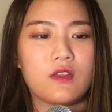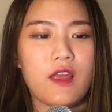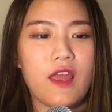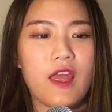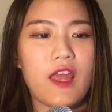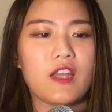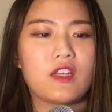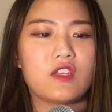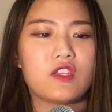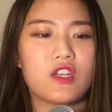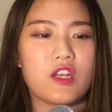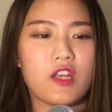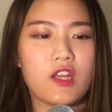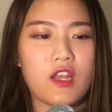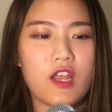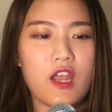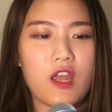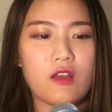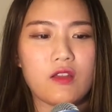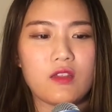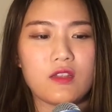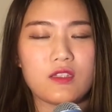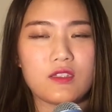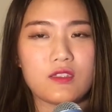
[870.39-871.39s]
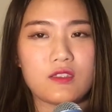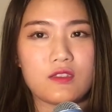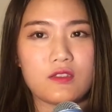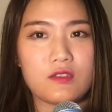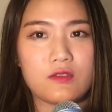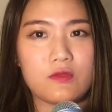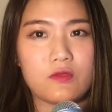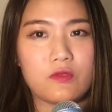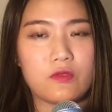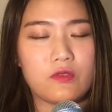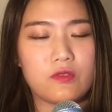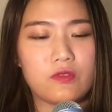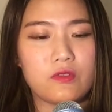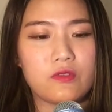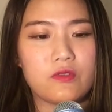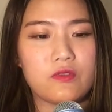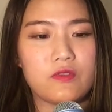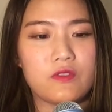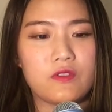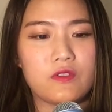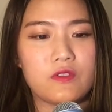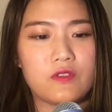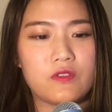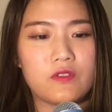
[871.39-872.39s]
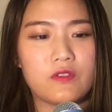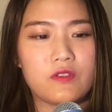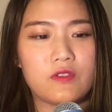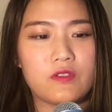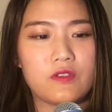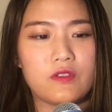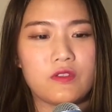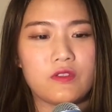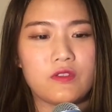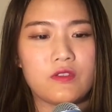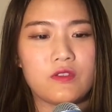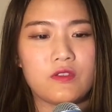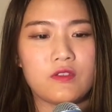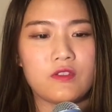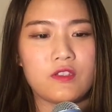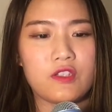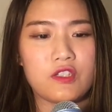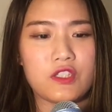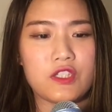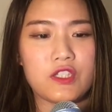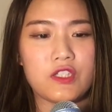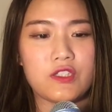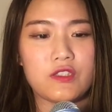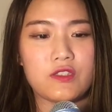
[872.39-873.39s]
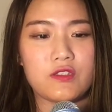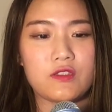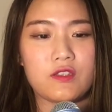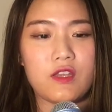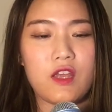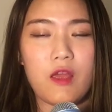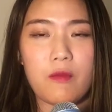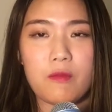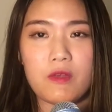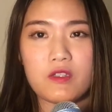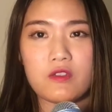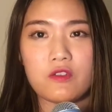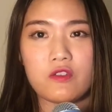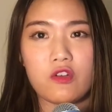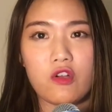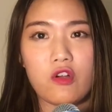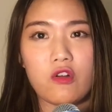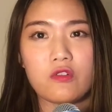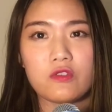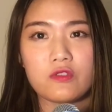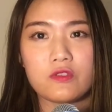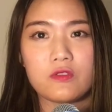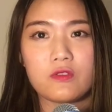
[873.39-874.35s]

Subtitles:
and checkout-less stores, such as Amazon Go